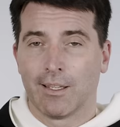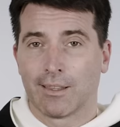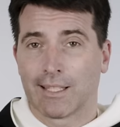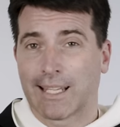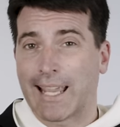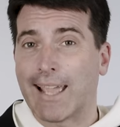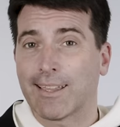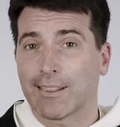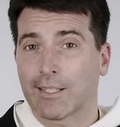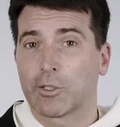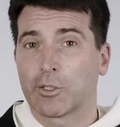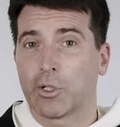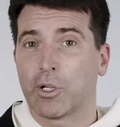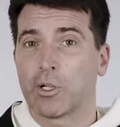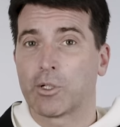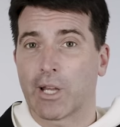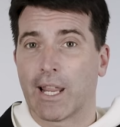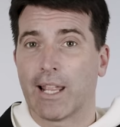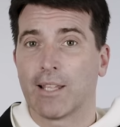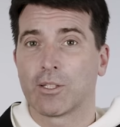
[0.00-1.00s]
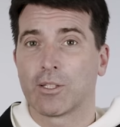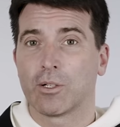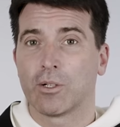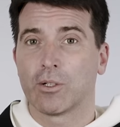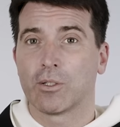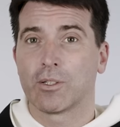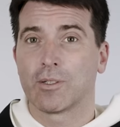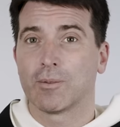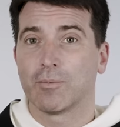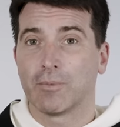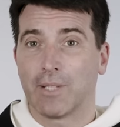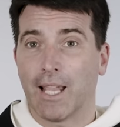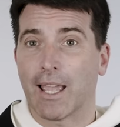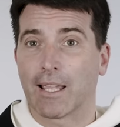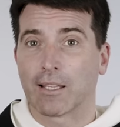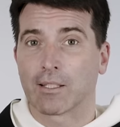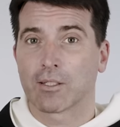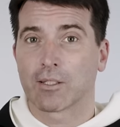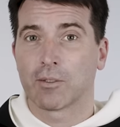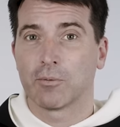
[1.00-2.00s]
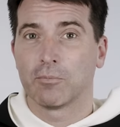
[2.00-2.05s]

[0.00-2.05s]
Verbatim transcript: The Catholic Church answers yes.